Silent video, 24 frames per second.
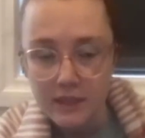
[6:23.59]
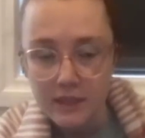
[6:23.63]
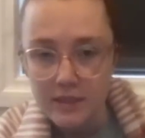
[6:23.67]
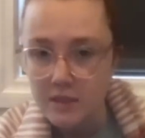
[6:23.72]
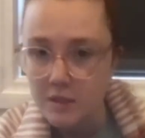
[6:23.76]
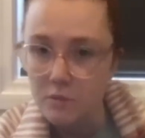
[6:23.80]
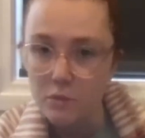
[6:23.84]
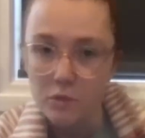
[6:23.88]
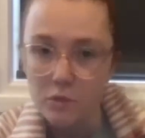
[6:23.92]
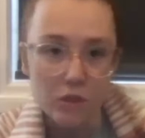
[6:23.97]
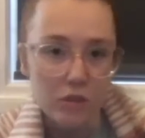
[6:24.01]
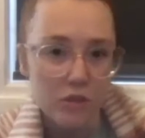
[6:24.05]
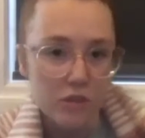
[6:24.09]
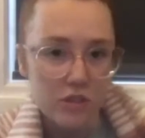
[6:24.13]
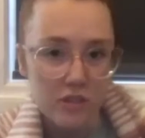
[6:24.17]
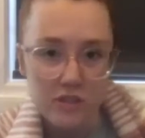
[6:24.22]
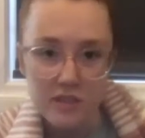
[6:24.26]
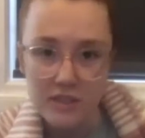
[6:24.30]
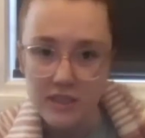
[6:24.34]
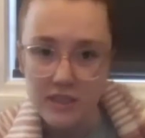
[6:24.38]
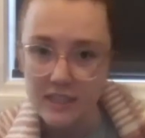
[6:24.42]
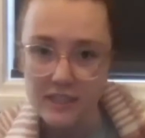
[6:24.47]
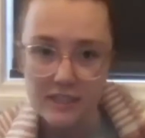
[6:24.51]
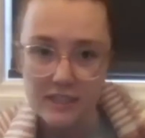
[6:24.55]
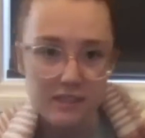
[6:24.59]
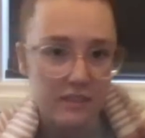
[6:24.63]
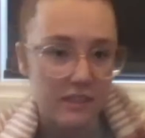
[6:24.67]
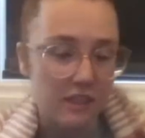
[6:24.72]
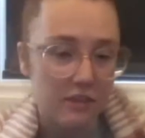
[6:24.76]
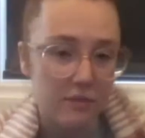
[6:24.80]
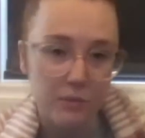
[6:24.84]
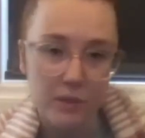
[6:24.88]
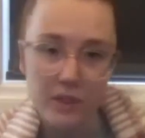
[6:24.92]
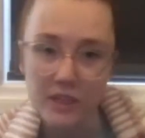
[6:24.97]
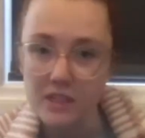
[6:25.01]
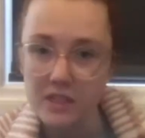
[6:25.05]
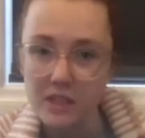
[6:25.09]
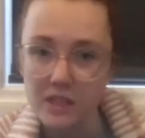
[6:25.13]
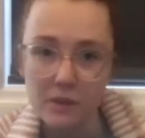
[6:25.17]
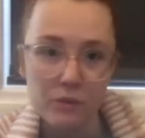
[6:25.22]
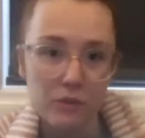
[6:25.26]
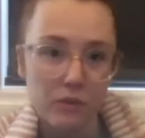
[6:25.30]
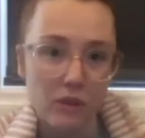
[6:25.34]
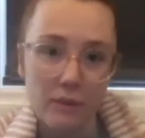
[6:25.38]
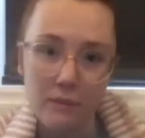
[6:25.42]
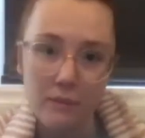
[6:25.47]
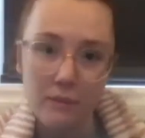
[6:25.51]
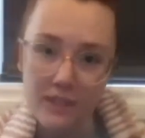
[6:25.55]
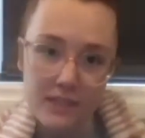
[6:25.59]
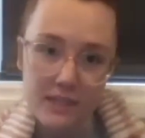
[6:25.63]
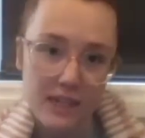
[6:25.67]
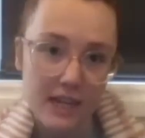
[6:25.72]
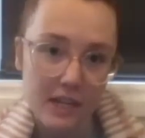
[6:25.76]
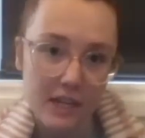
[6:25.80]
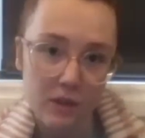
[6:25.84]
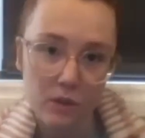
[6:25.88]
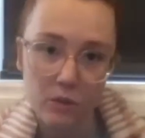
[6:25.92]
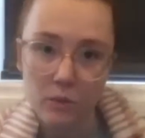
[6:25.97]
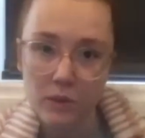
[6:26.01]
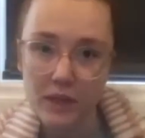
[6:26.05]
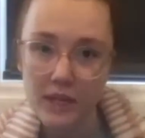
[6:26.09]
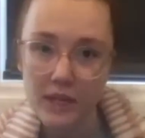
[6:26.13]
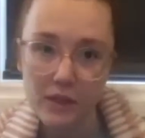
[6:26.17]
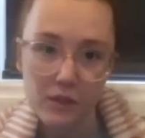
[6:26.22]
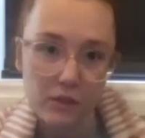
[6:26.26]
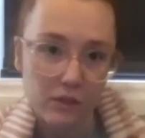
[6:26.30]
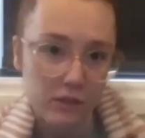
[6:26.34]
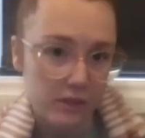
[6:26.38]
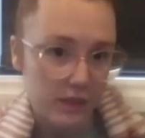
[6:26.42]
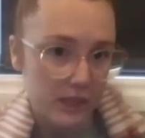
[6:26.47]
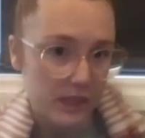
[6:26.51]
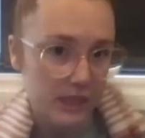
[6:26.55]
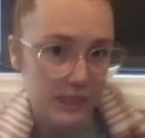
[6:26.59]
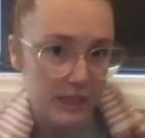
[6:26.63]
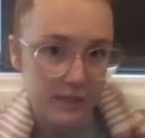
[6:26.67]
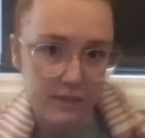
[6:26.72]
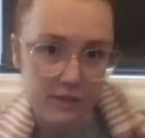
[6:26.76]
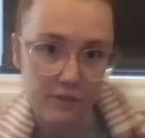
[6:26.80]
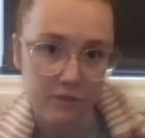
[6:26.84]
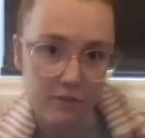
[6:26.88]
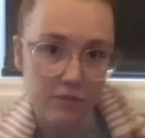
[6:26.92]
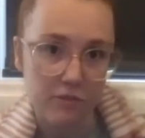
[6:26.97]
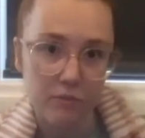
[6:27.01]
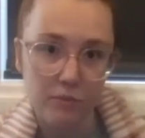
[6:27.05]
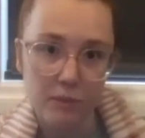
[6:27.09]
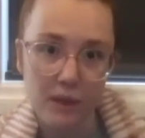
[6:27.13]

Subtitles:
some conscious things that I've picked up throughout my day or week or years of